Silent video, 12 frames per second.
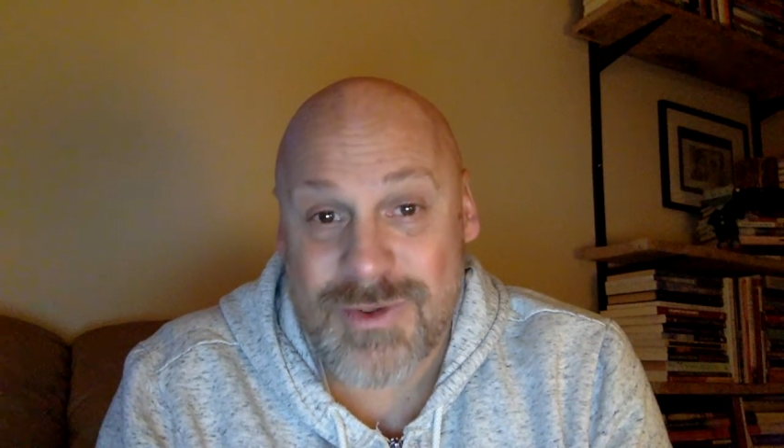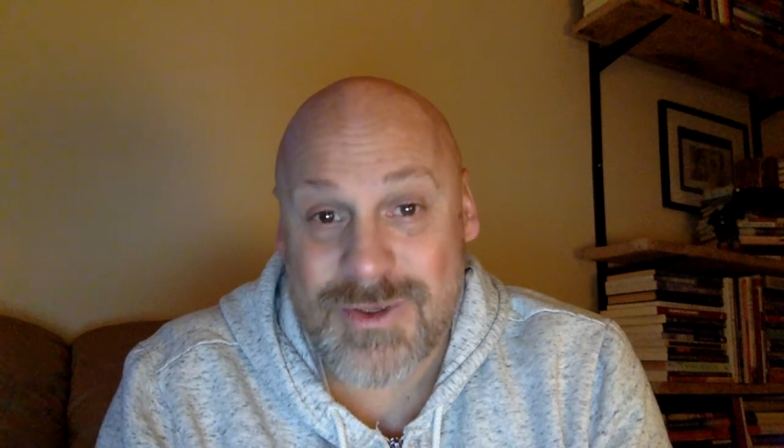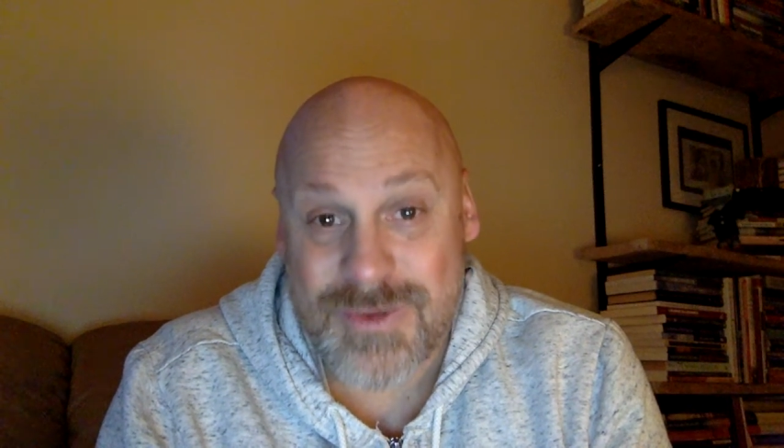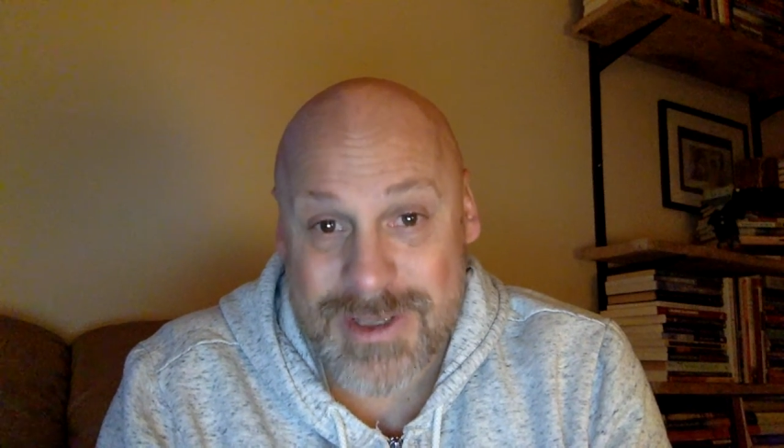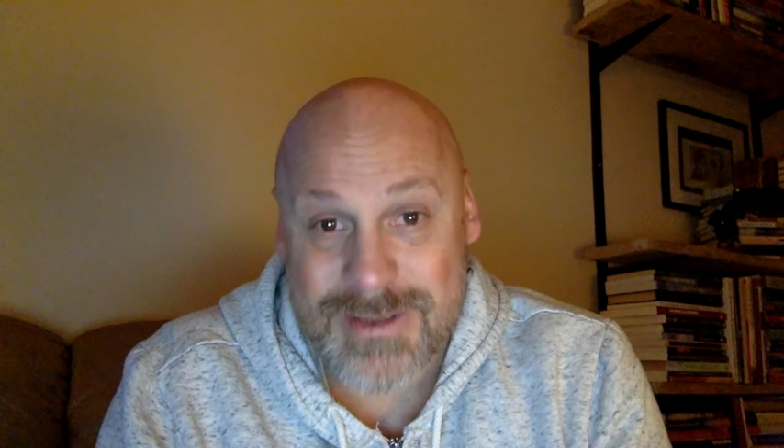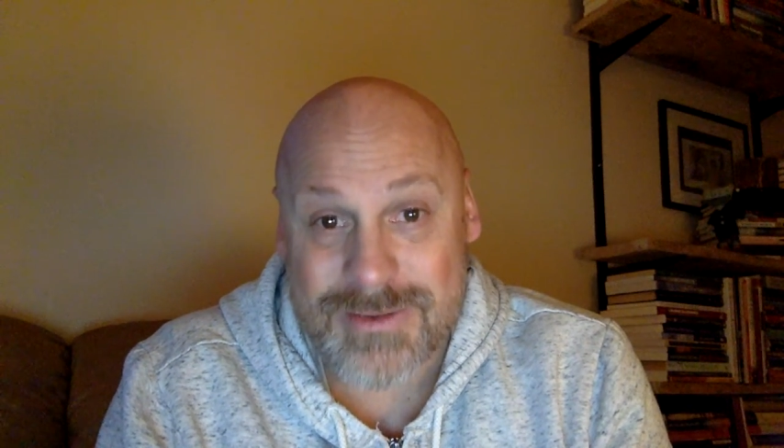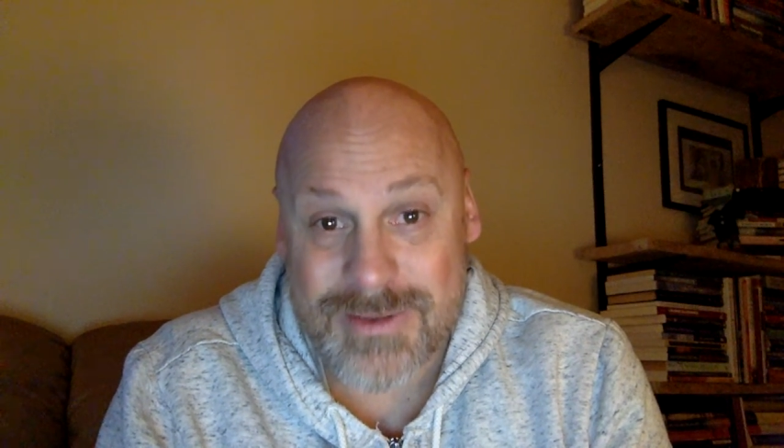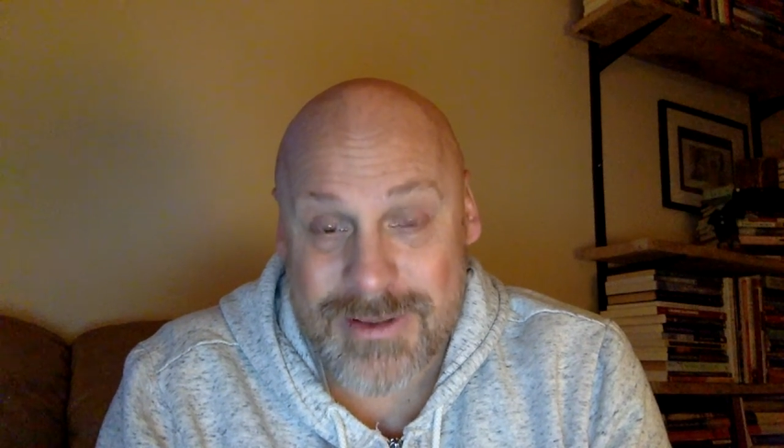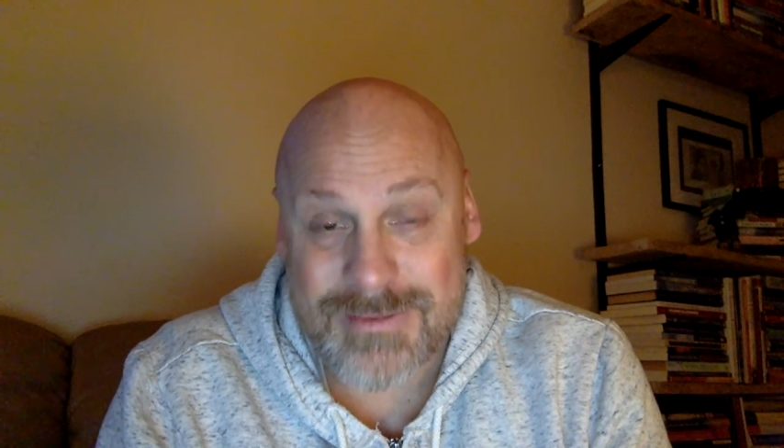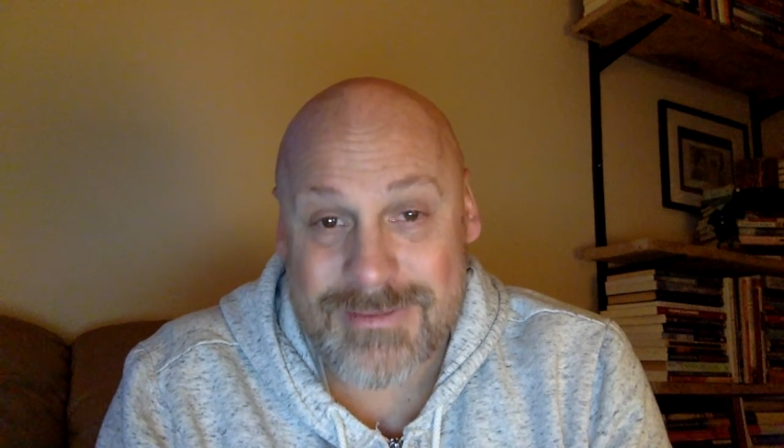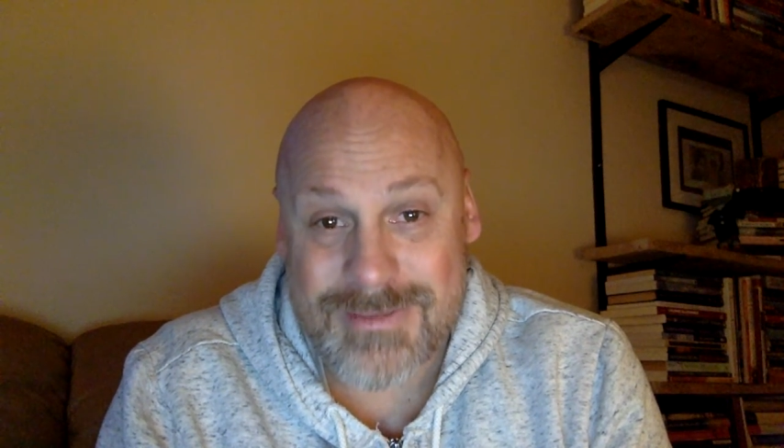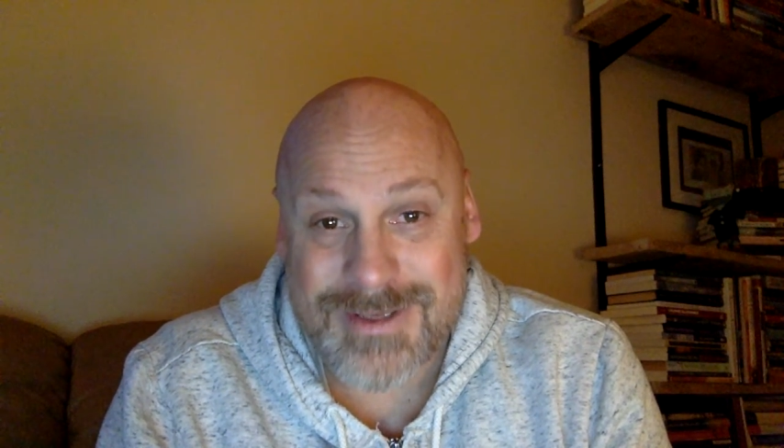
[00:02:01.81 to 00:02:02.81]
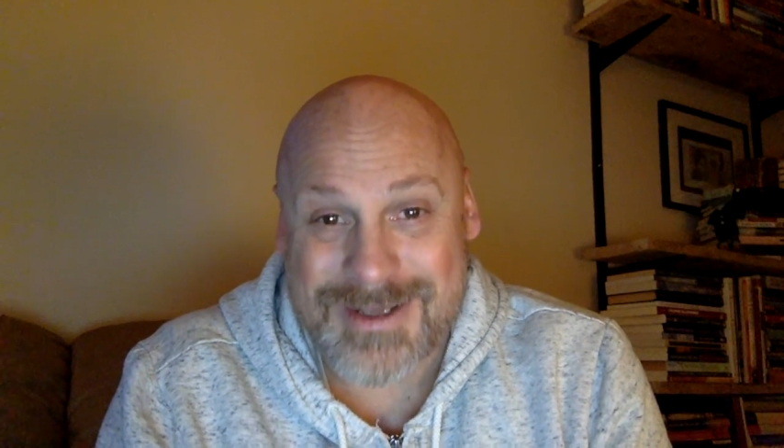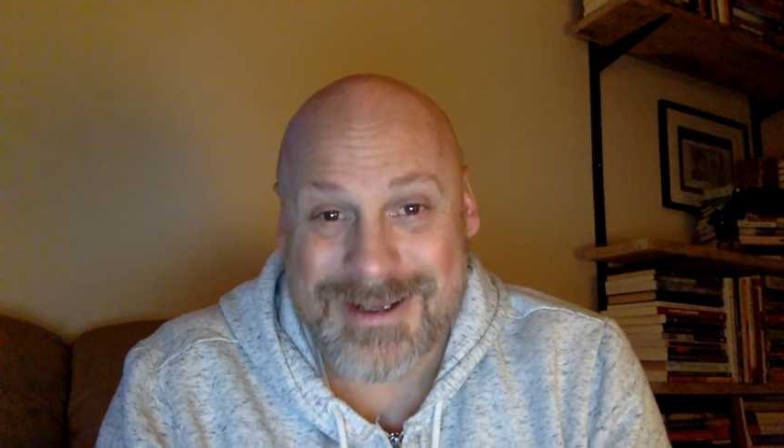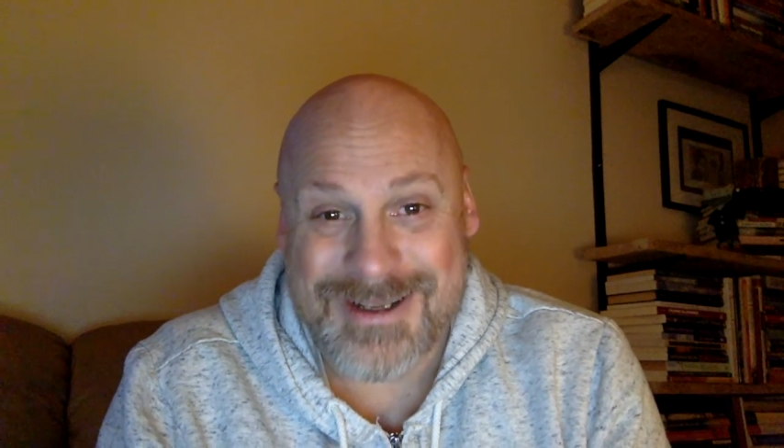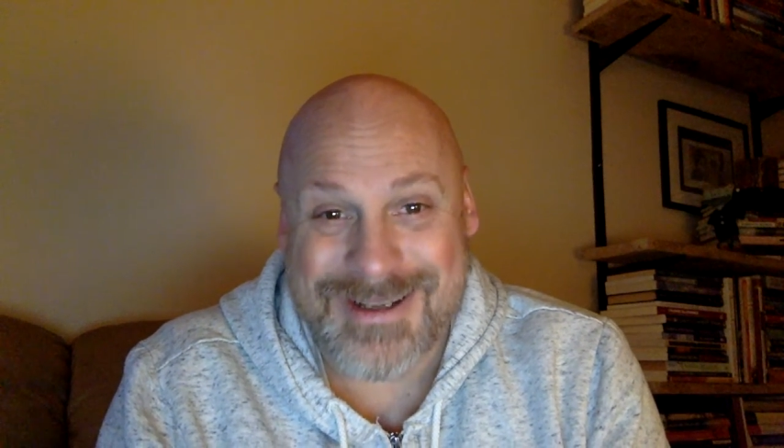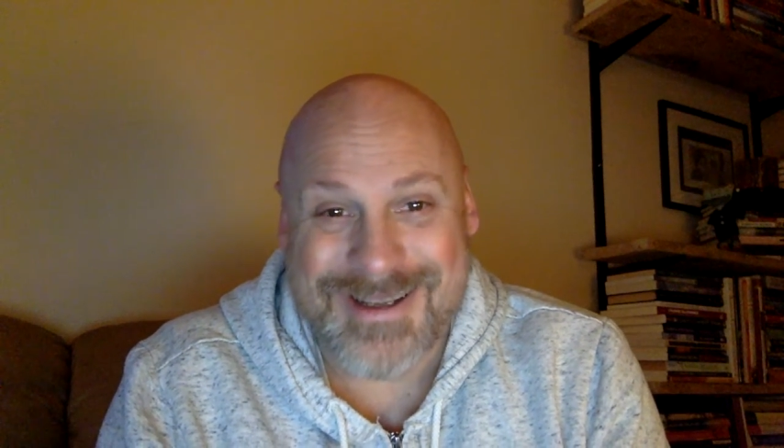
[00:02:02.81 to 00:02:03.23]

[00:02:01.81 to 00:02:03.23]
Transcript: you healed.